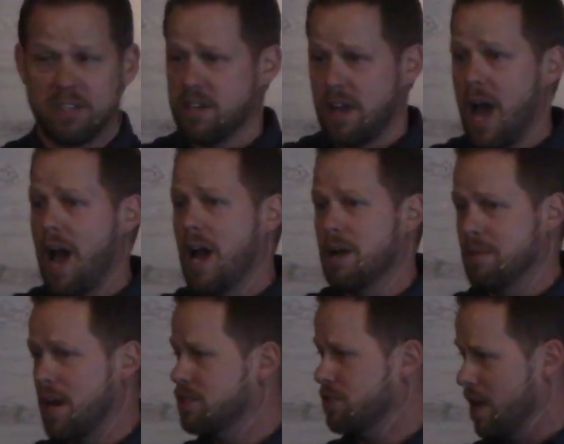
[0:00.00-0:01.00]
It's like, I am
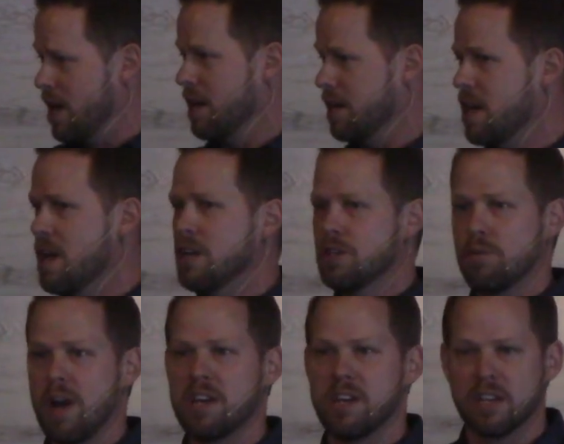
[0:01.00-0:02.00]
not trying to
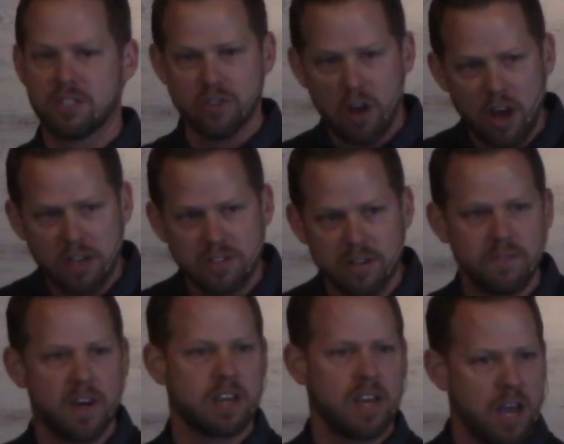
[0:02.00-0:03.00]
write an
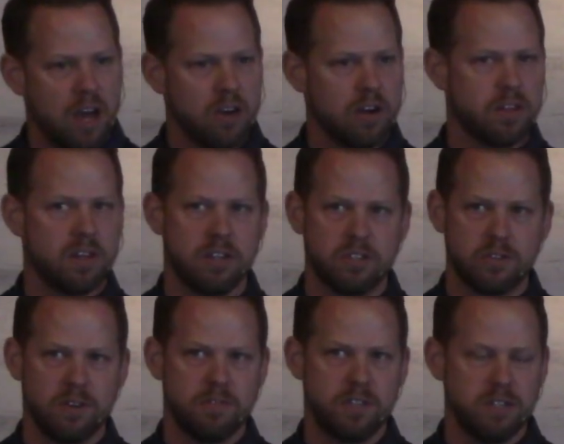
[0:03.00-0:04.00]
exhaustive account of the
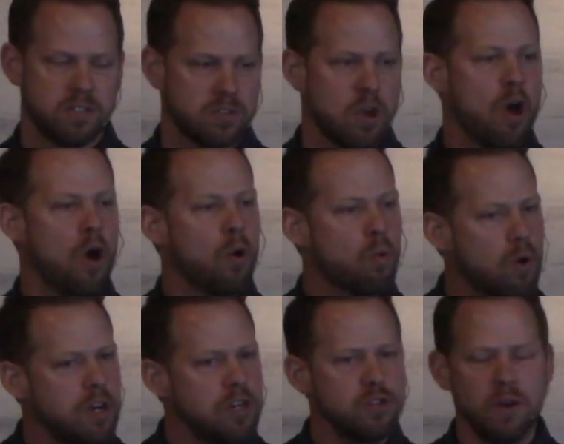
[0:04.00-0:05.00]
history of Jesus.
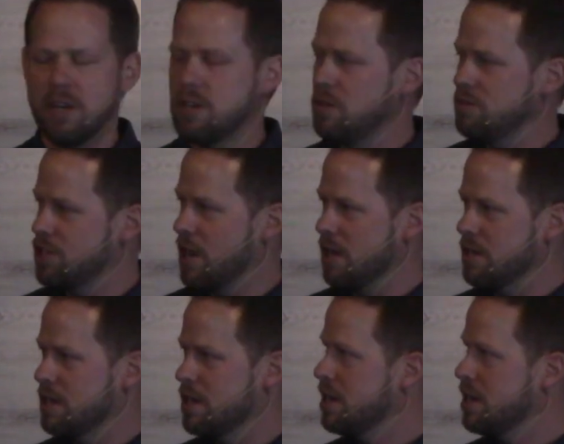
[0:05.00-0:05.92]
What are you trying to do, John?